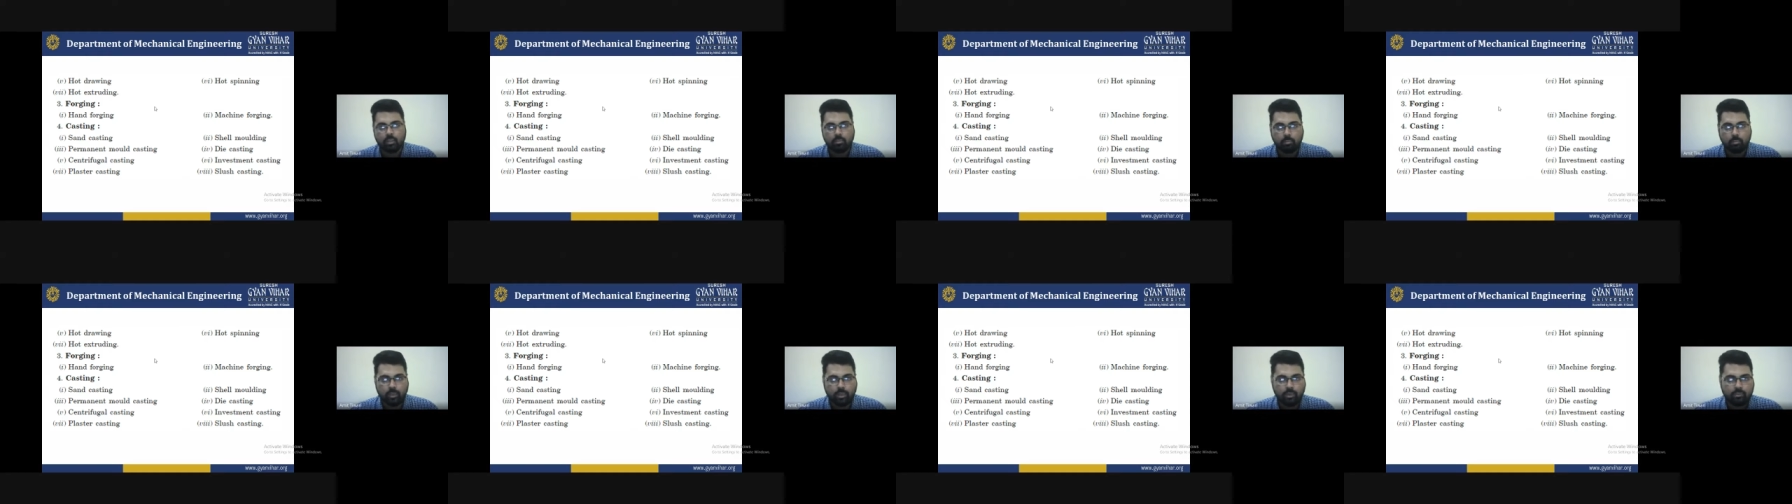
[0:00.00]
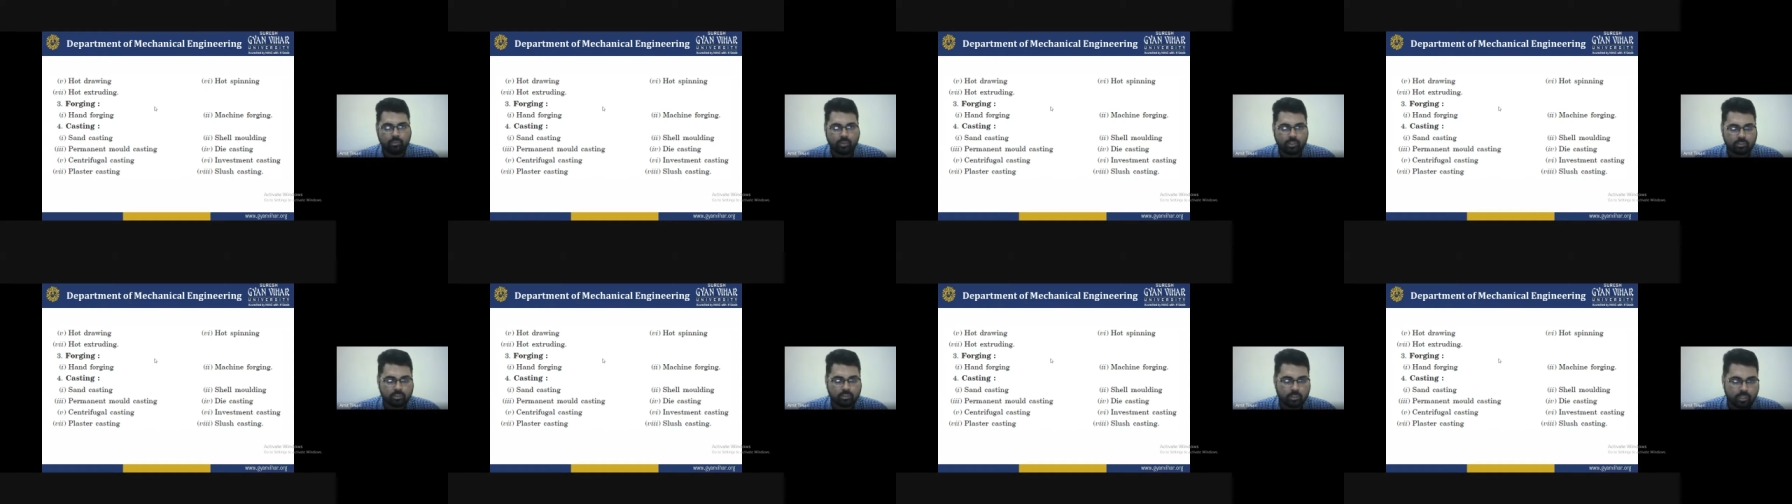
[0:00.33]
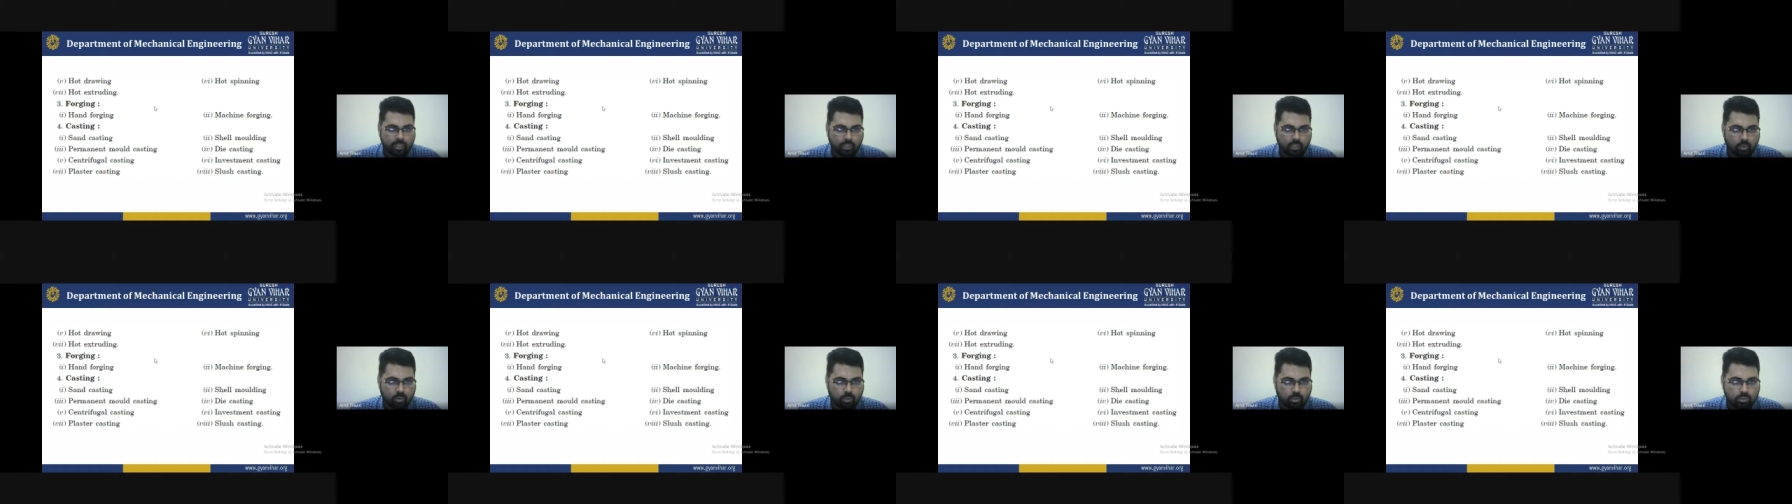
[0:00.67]
manufacturing
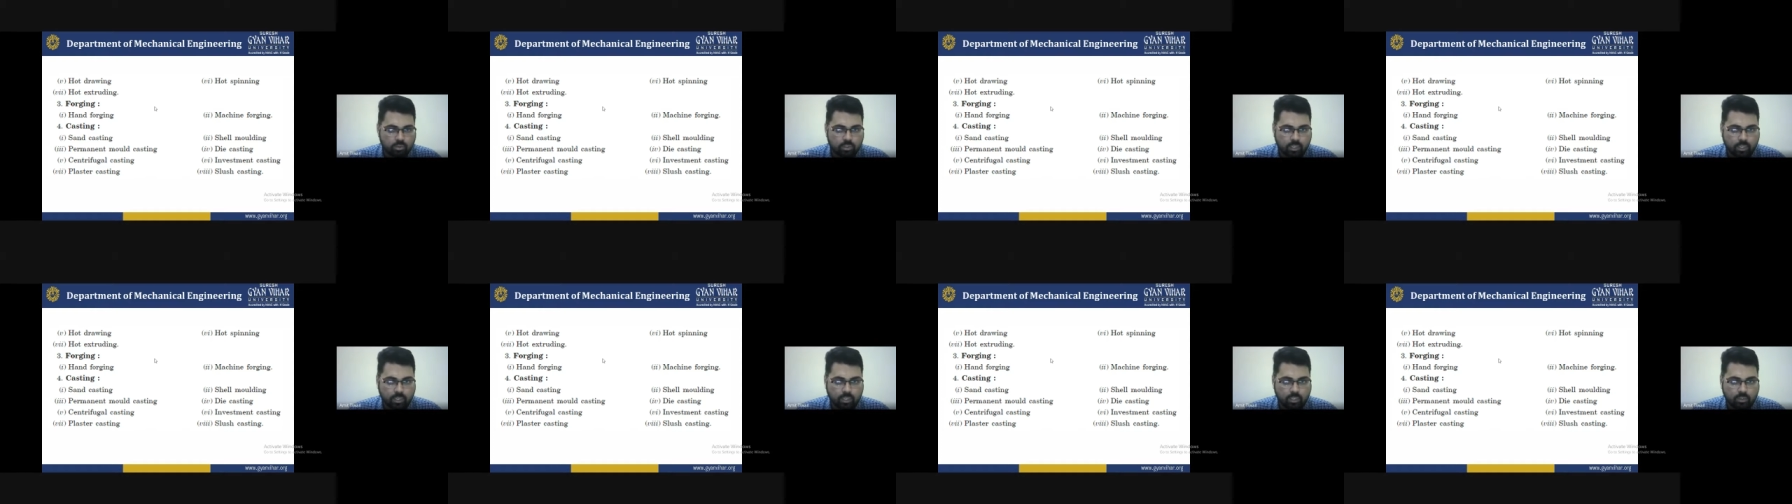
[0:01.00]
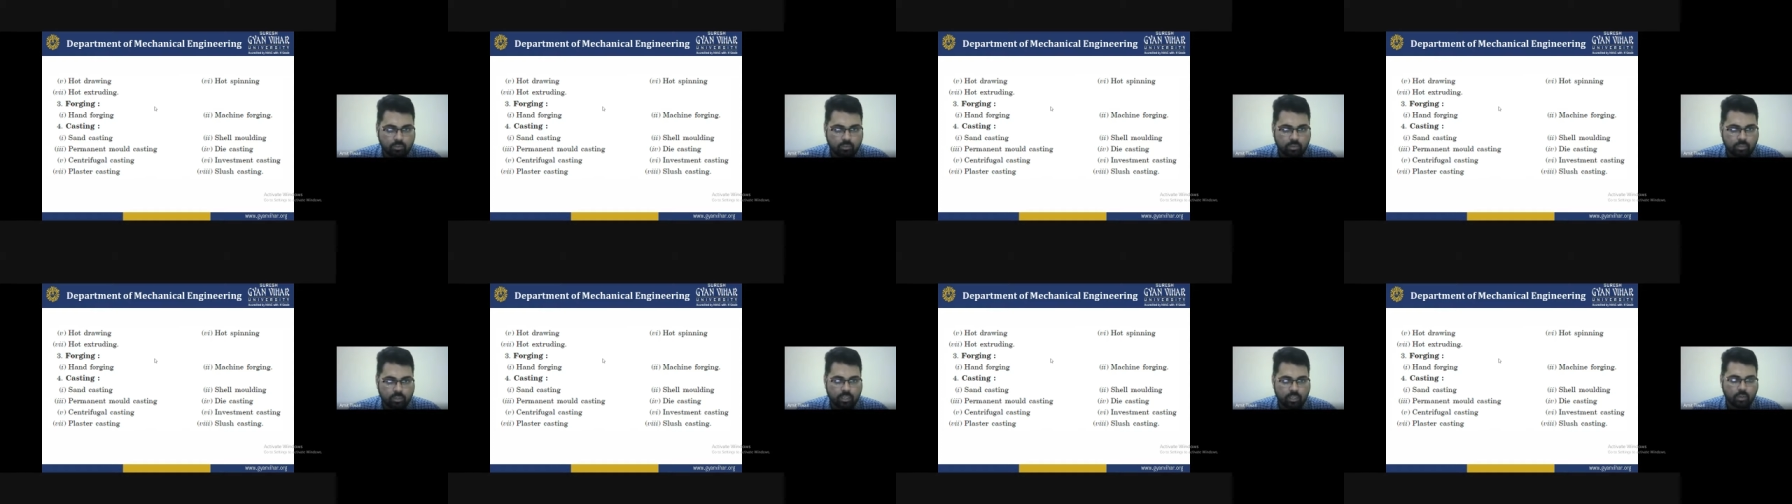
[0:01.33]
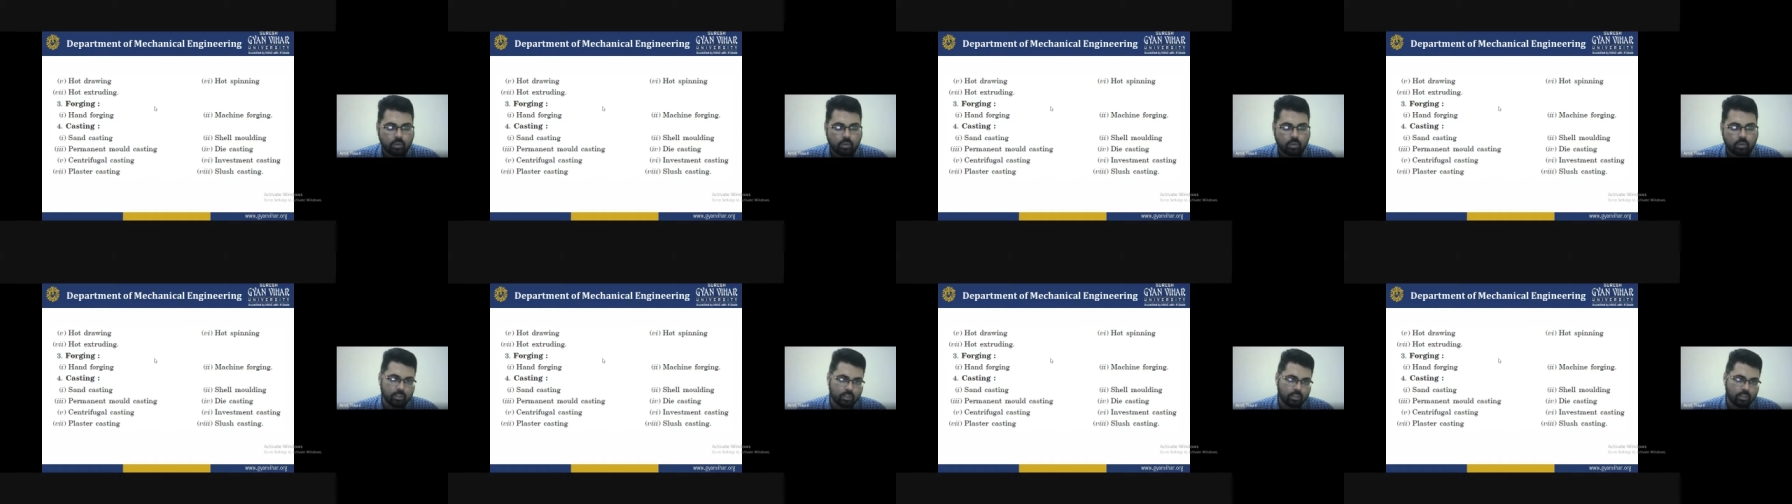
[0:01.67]
technology and working on